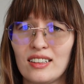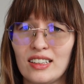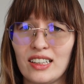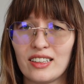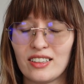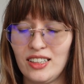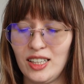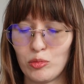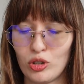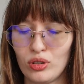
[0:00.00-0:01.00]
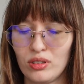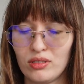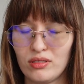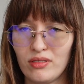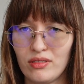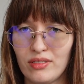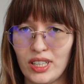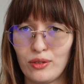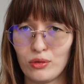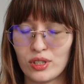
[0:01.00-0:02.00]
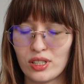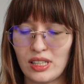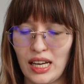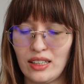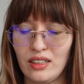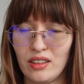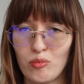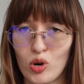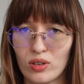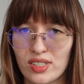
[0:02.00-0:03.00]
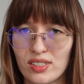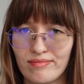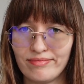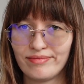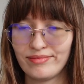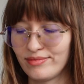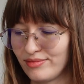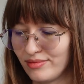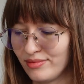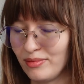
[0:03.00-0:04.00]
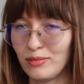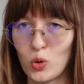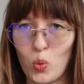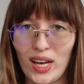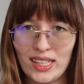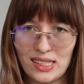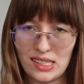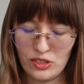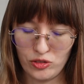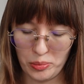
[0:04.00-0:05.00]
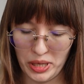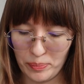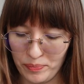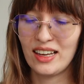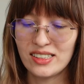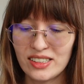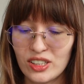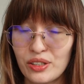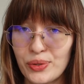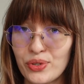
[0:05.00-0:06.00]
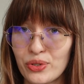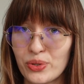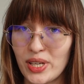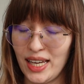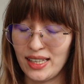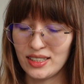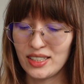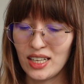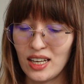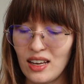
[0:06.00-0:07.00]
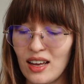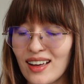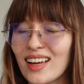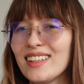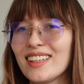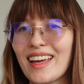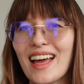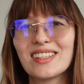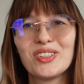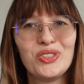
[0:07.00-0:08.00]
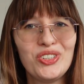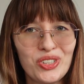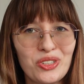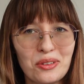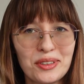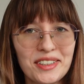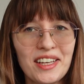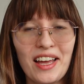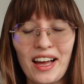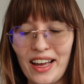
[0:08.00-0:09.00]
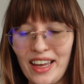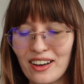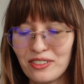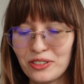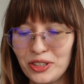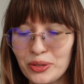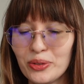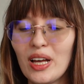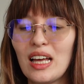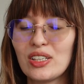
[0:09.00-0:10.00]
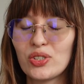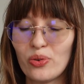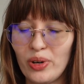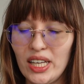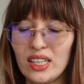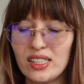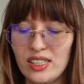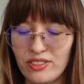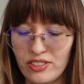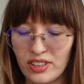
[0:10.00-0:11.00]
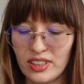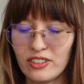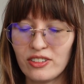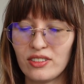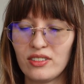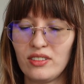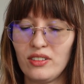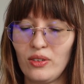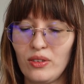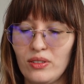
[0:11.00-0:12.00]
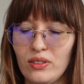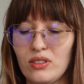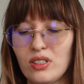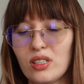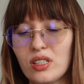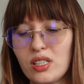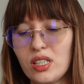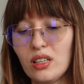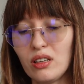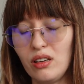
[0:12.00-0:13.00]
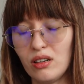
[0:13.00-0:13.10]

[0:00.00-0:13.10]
like in a ball that was lying in the box. White isn't for me. And closer to the end, kind of like as a dessert, I have for you 3 different silk